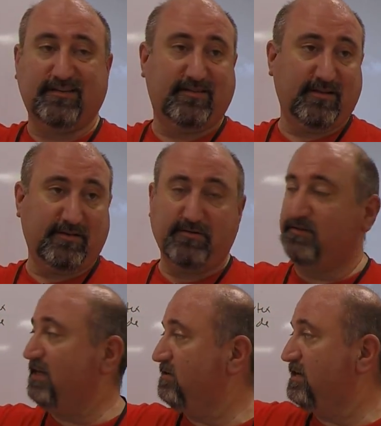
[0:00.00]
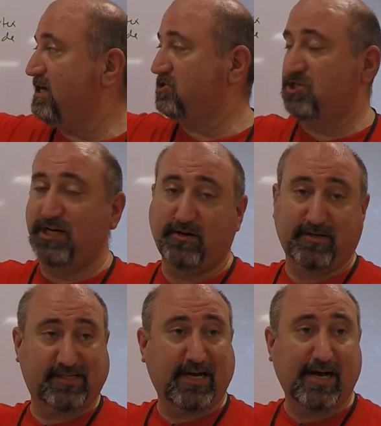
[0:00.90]
they do not share a
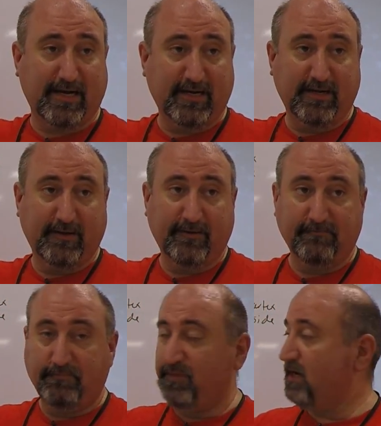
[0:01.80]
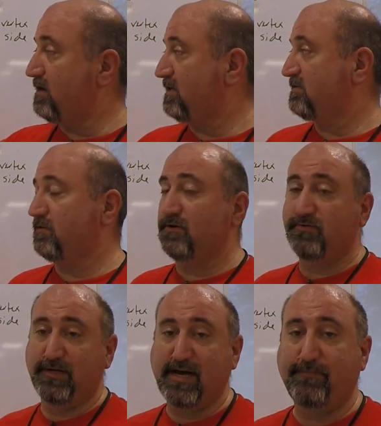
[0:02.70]
side. All right, so those
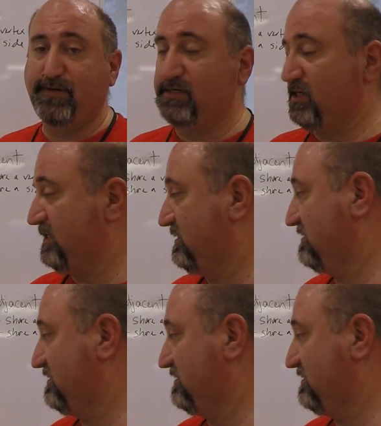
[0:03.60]
would not be adjacent.